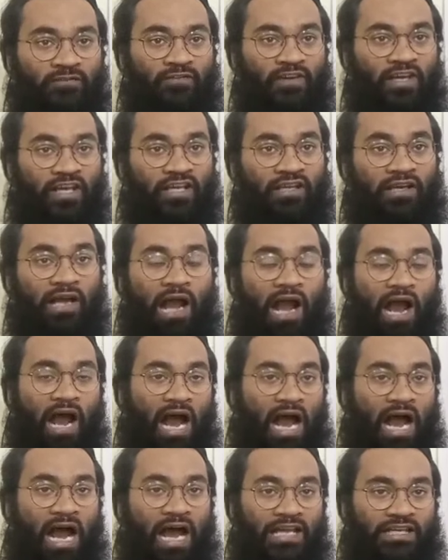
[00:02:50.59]
where
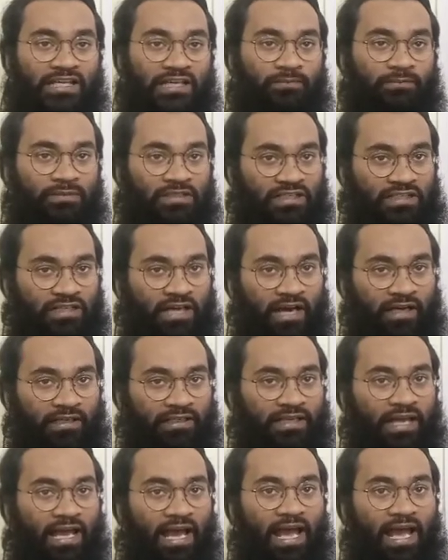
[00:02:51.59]
IMEI